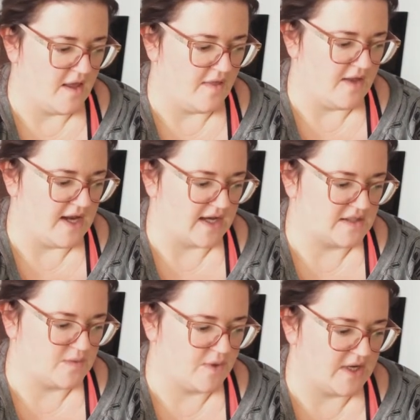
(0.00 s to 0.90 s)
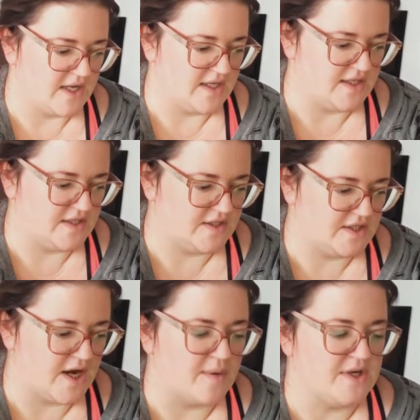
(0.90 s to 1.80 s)
The next one is
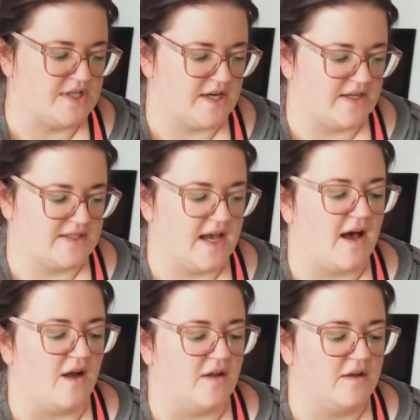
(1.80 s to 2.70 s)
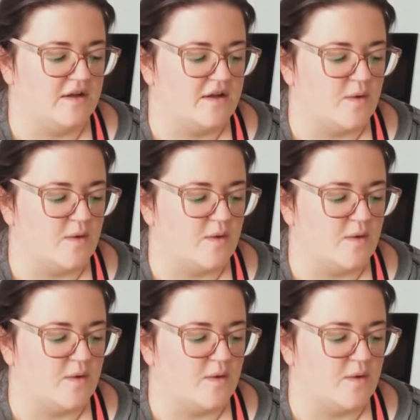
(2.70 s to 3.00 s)
Jowey Chantel,